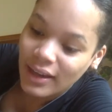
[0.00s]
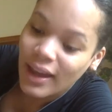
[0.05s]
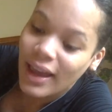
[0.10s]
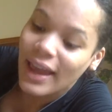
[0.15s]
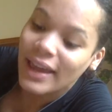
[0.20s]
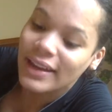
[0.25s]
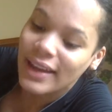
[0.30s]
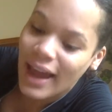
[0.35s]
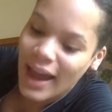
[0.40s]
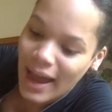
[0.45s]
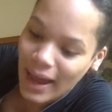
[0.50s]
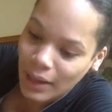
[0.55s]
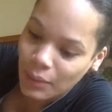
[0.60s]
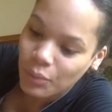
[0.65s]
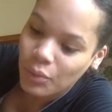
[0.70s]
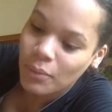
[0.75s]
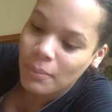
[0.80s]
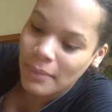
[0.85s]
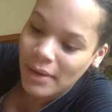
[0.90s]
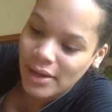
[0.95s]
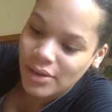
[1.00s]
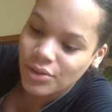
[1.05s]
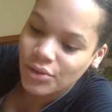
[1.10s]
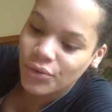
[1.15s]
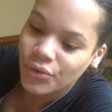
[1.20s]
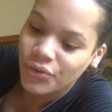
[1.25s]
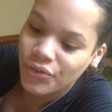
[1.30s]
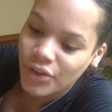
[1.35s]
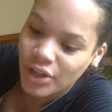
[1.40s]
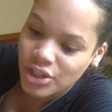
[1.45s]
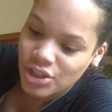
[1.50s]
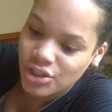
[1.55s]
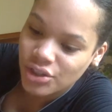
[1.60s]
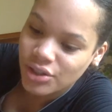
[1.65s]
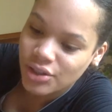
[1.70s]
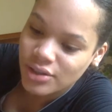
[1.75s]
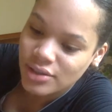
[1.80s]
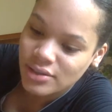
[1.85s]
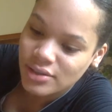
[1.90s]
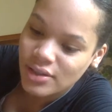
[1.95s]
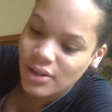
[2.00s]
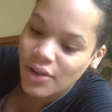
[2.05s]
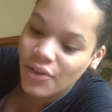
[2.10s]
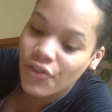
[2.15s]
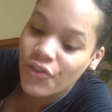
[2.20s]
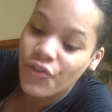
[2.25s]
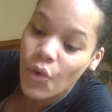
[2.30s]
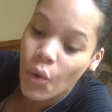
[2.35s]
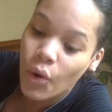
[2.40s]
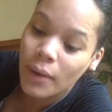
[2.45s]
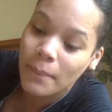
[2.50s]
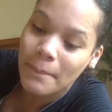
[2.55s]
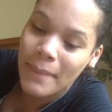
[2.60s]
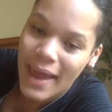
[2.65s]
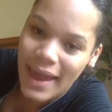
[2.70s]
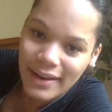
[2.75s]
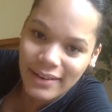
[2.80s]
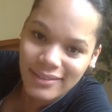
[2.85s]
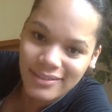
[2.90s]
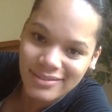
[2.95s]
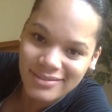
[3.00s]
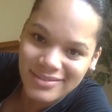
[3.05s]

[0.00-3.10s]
and I will make you fishers for men.